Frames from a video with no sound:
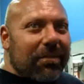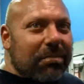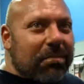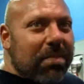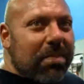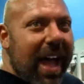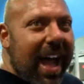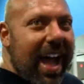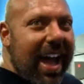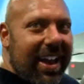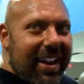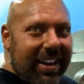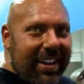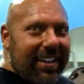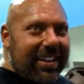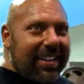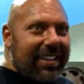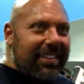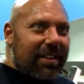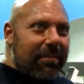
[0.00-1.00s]
How bad he
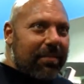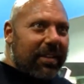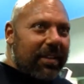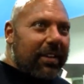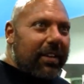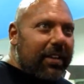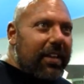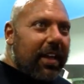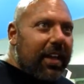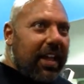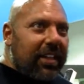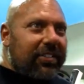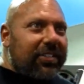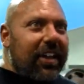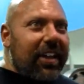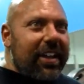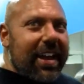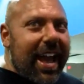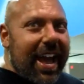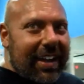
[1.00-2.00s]
is. I mean, he's
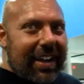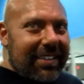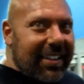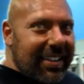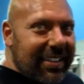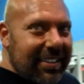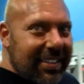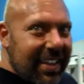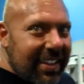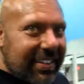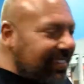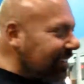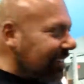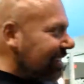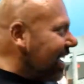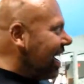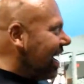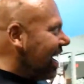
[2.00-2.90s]
connected and this and